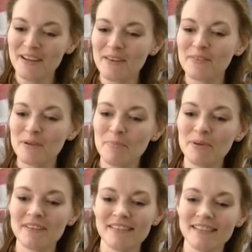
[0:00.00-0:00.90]
We
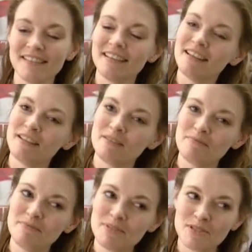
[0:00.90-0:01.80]
put in
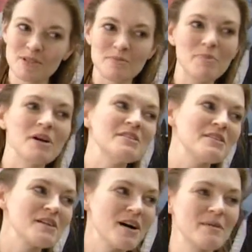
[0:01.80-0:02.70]
certain parts of
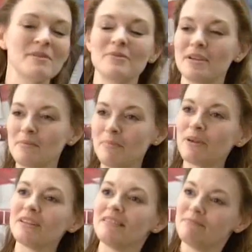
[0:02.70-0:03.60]
the garment, we can
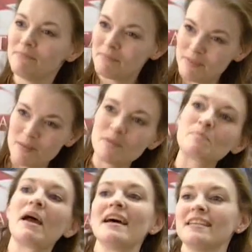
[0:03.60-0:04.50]
put some
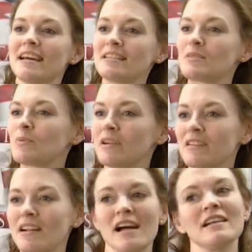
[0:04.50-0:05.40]
spandex where
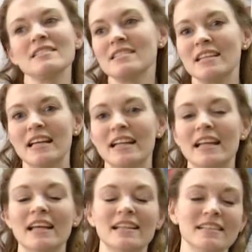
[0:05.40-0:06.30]
you're not going to see it,
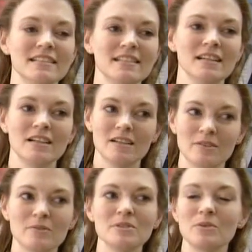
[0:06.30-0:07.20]
and
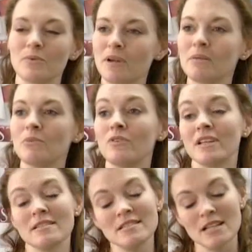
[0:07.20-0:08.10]
so we can move it.
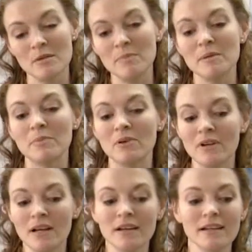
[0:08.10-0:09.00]
And stunt people,
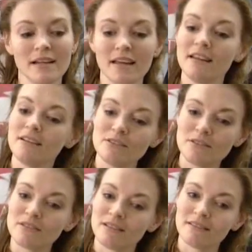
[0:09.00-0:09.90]
yeah, theirs
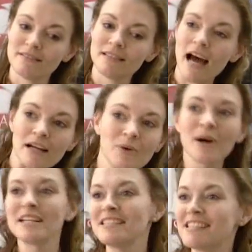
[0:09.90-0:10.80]
is not
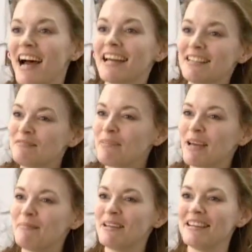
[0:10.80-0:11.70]
quite as tight
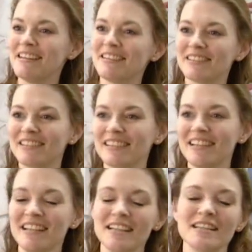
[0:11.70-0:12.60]
maybe, or
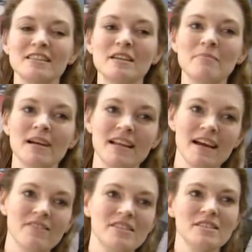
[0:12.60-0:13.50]
they might
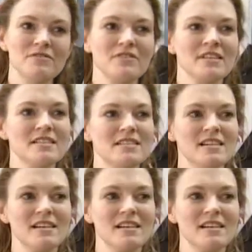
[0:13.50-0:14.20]
have a different